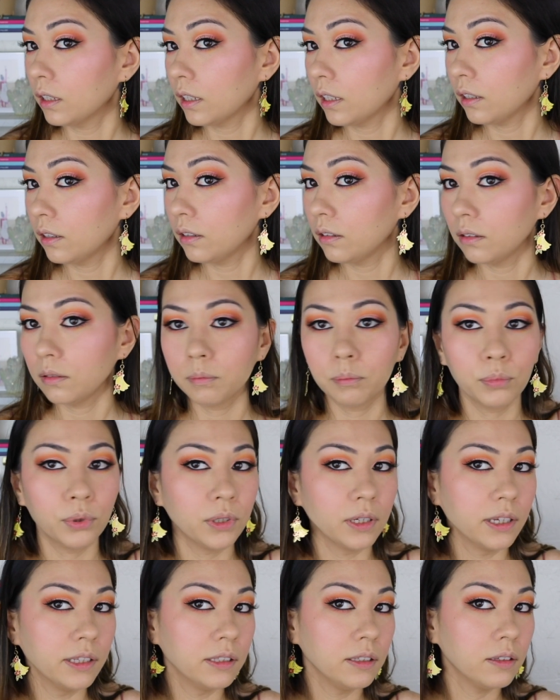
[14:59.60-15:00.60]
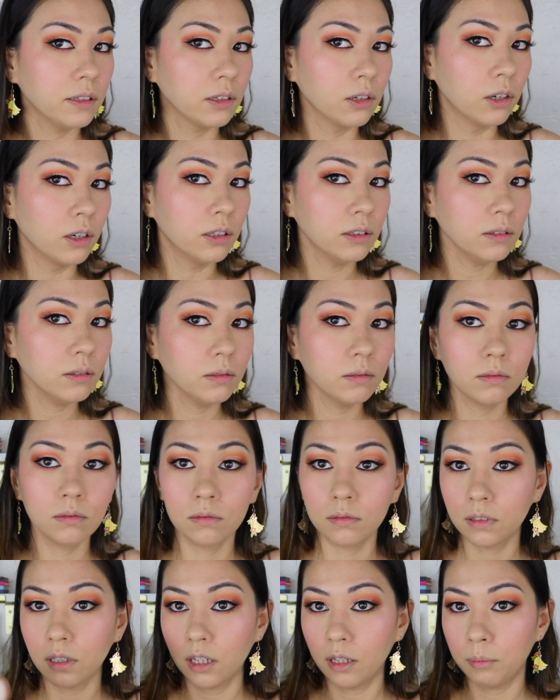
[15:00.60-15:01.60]
like I put anything on?
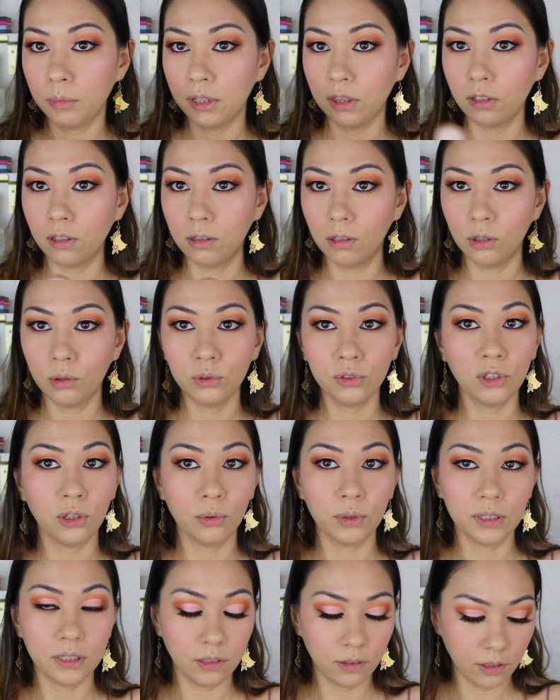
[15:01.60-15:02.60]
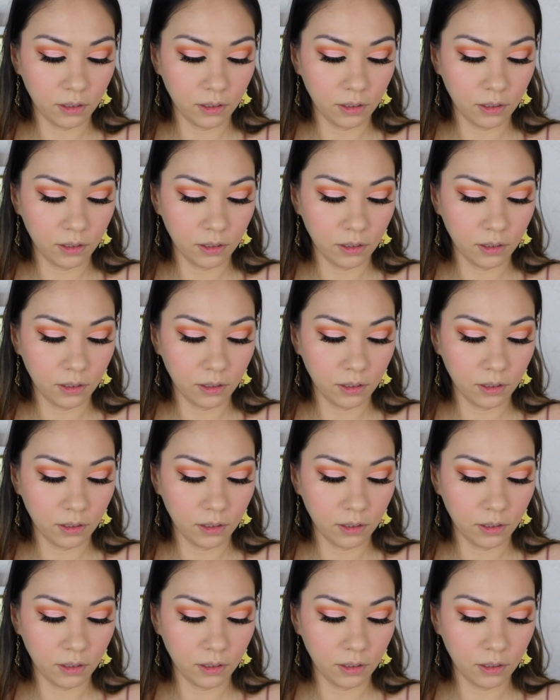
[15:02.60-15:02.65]
I mean, the glow is already